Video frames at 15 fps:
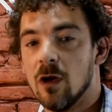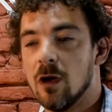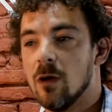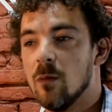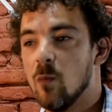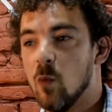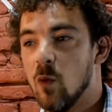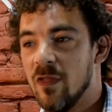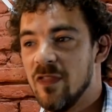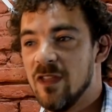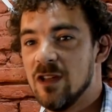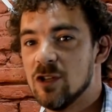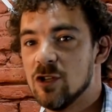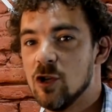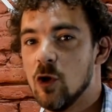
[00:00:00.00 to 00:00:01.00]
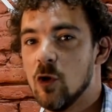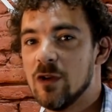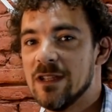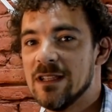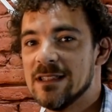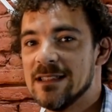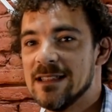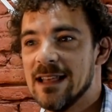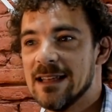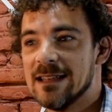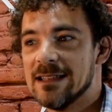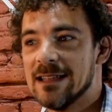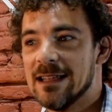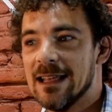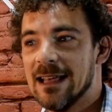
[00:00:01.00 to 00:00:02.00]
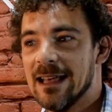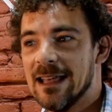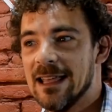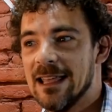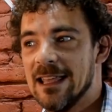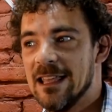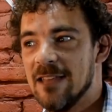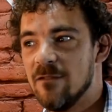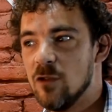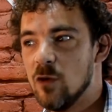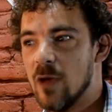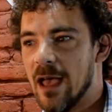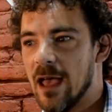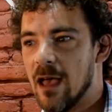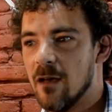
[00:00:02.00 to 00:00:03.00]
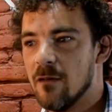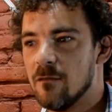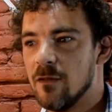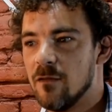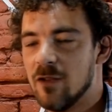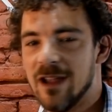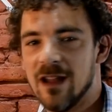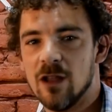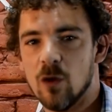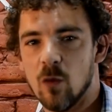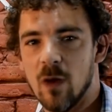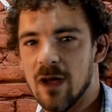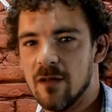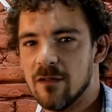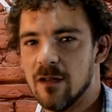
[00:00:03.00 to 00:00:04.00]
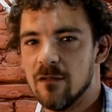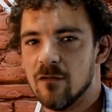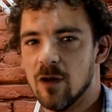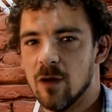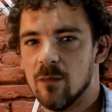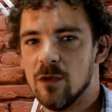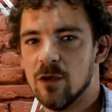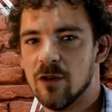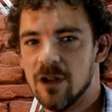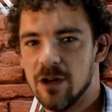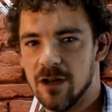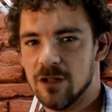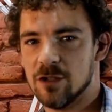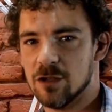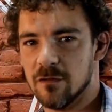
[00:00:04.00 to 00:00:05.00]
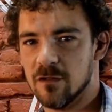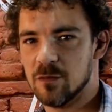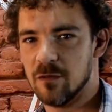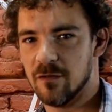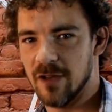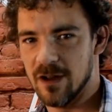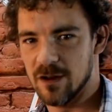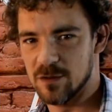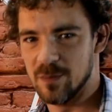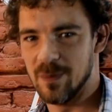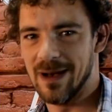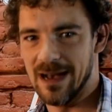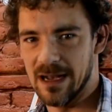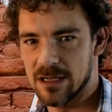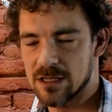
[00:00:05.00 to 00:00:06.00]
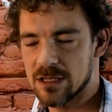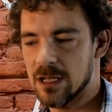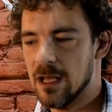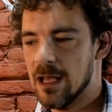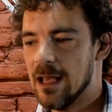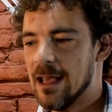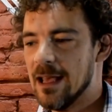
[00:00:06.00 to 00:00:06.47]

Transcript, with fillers: Um, one thing to note is that uh, if you have, if you're getting your Wi-Fi from your internet service provider's box,